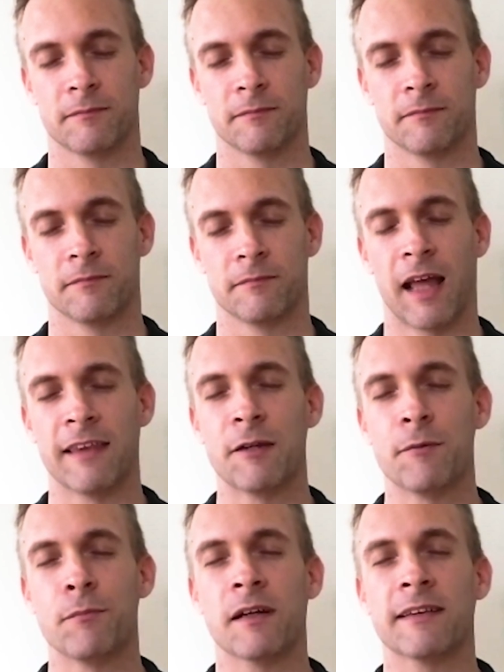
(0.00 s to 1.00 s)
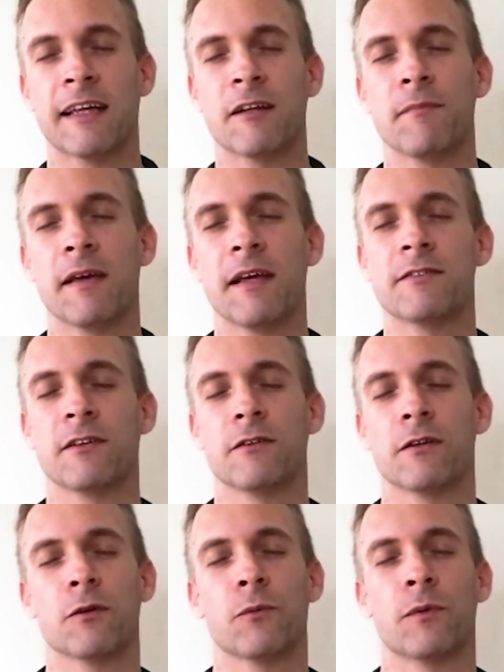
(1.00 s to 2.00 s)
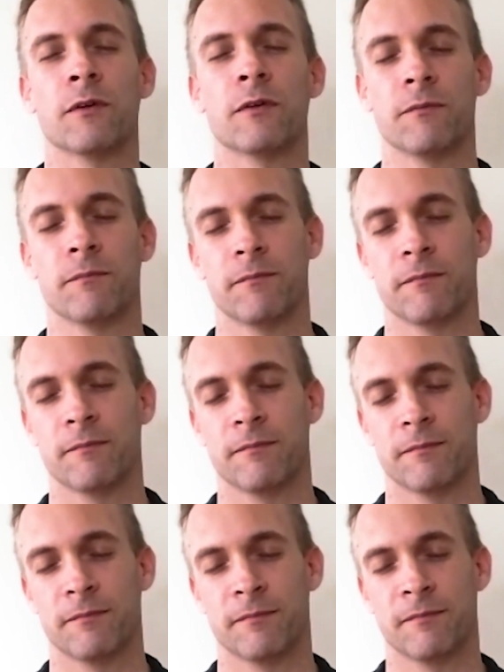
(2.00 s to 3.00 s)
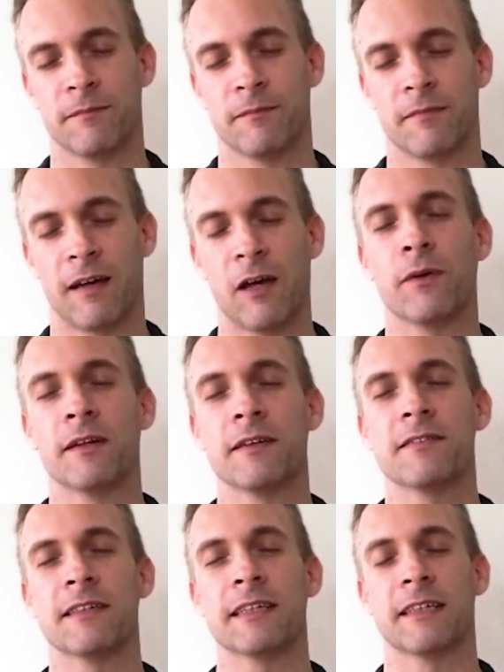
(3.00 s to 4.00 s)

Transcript: And then bring that amazing to the world. I want to see it.